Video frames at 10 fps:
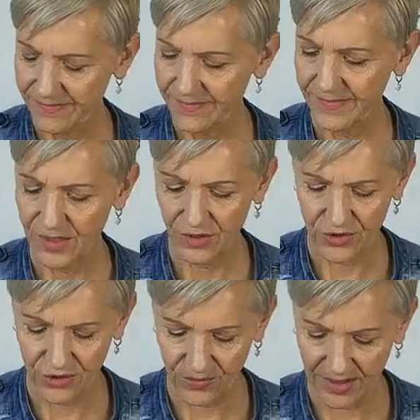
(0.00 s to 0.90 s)
You got
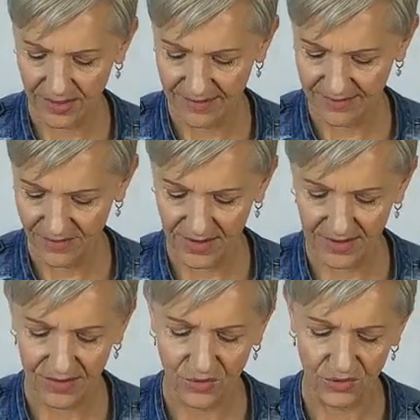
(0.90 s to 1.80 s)
two here. Oh,
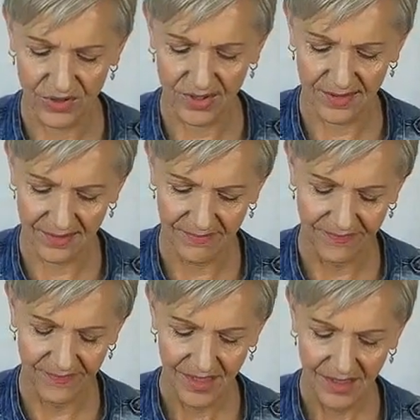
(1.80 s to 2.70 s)
this is gorgeous.
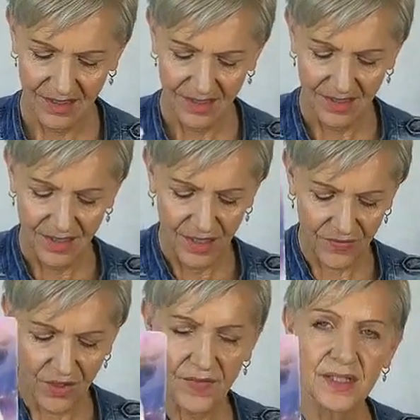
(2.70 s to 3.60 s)

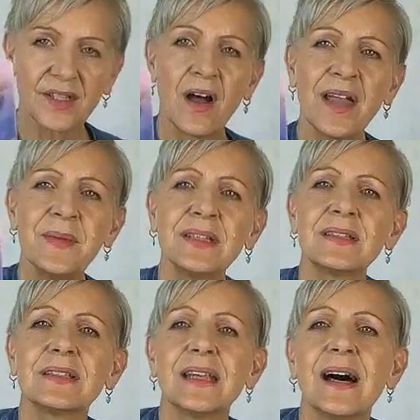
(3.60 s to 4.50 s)
You've got the diamond
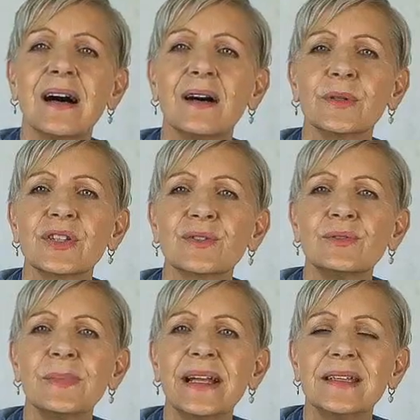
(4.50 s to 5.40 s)
star, which is
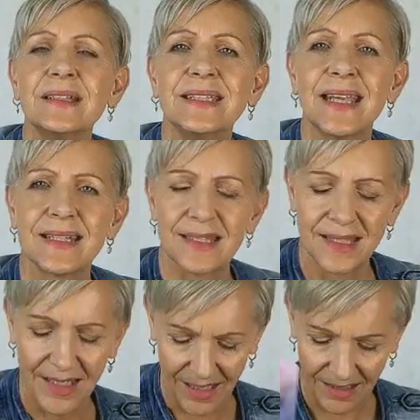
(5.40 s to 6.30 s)
all about your
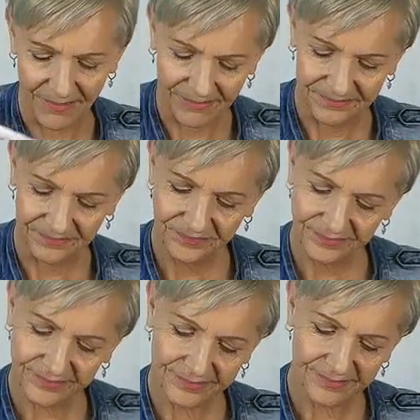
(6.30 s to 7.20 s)
destiny.
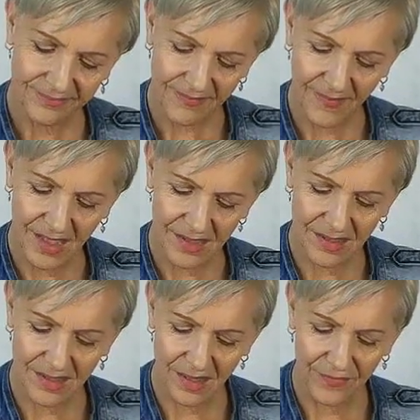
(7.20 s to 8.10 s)
It
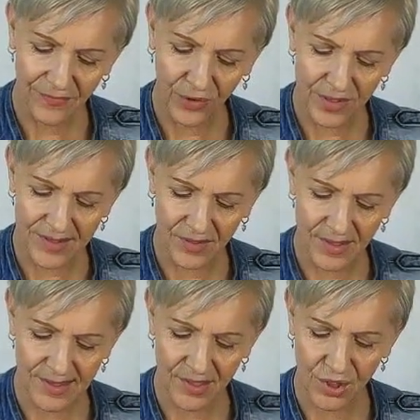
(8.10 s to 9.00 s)
says, I focus on
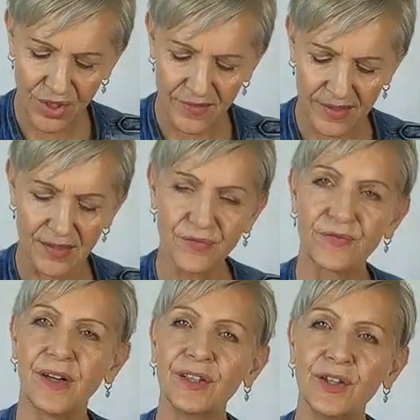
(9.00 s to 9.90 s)
service and
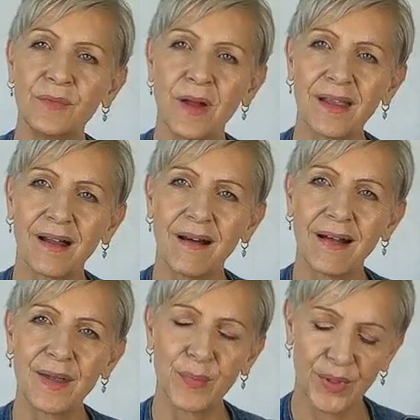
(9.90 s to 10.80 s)
follow my
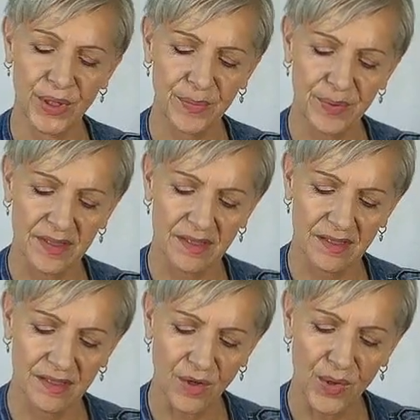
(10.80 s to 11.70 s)
higher
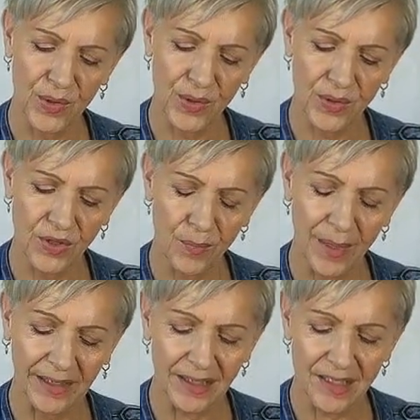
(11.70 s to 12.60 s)
purpose. So your
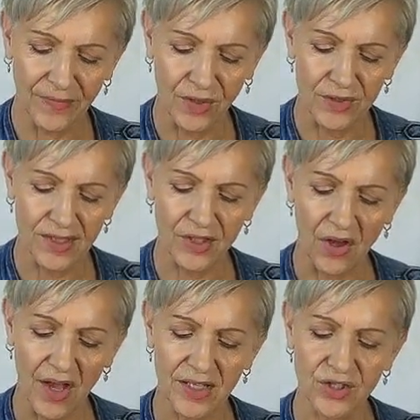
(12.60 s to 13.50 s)
abundance flows are
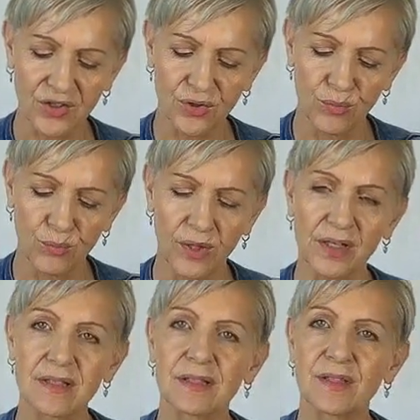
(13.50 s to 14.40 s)
tied to
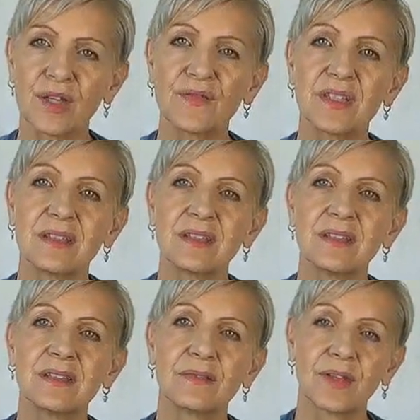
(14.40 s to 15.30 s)
products and
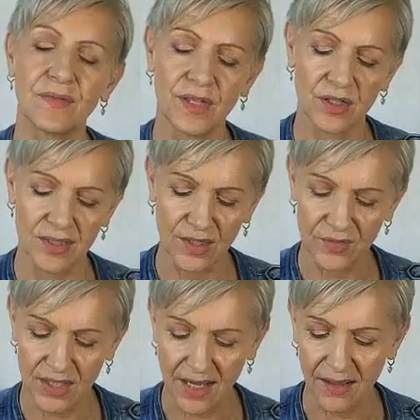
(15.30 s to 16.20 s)
services of giving yourself
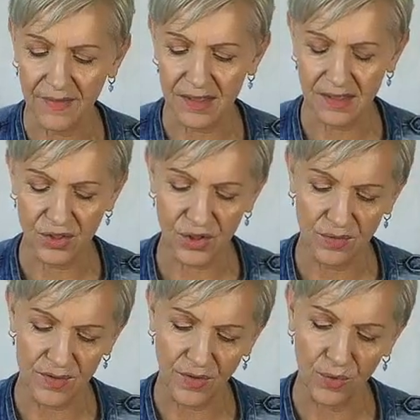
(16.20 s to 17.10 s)
to others in
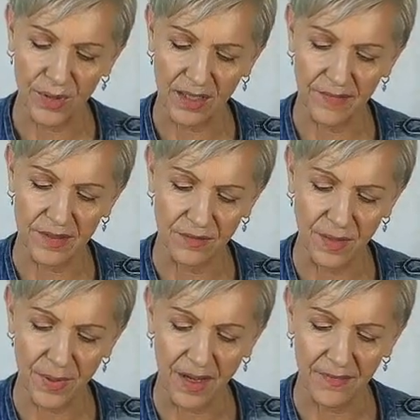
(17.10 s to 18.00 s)
terms of helping others on
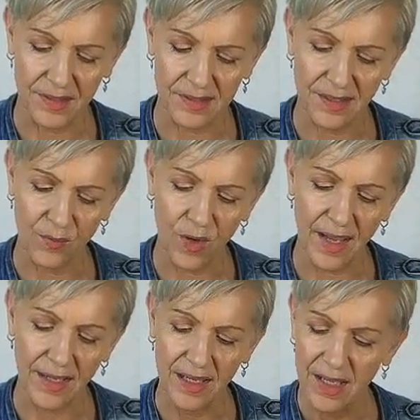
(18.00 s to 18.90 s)
their path in some
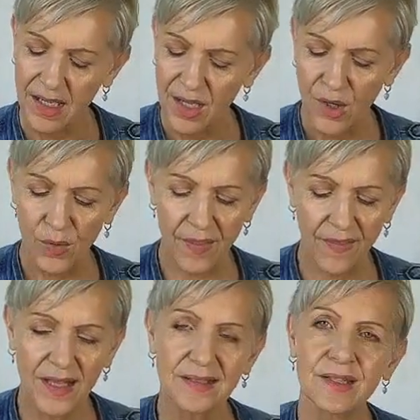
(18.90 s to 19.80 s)
way, whether
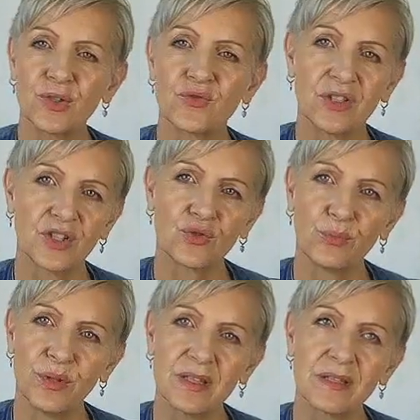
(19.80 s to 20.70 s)
that's in a traditional
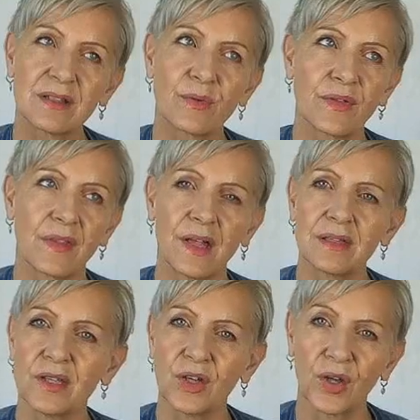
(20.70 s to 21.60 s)
business, whether
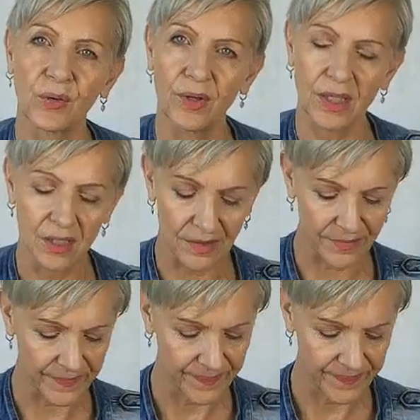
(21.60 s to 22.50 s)
that's in your career.